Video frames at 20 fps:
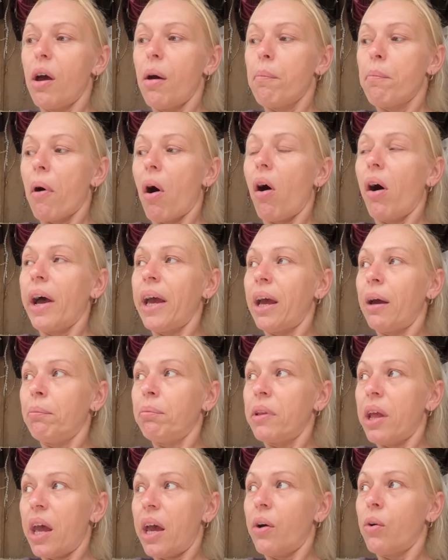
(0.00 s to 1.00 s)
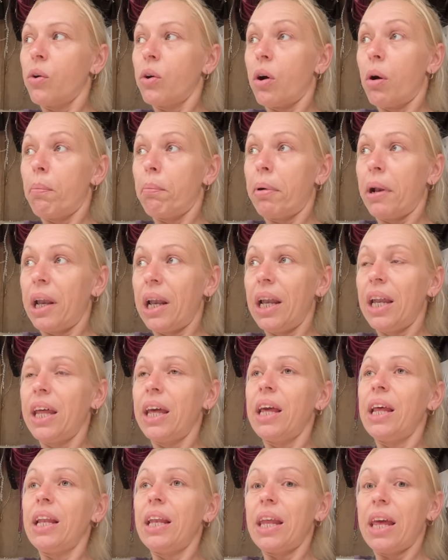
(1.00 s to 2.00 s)
But I am now
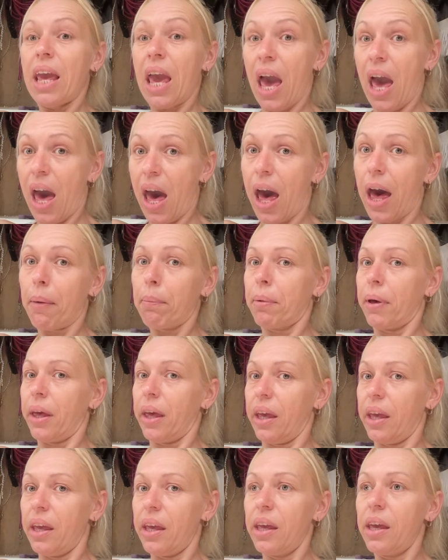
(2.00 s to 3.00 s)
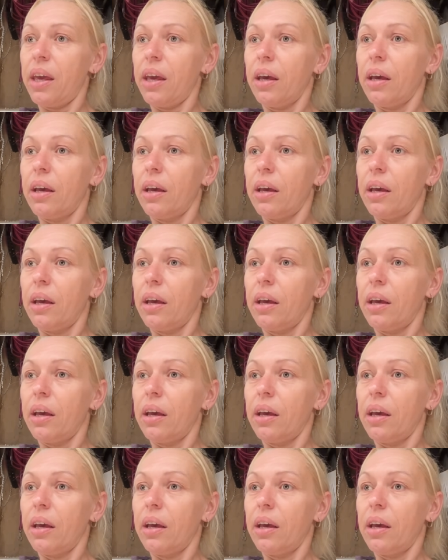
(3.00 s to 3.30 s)
completely happy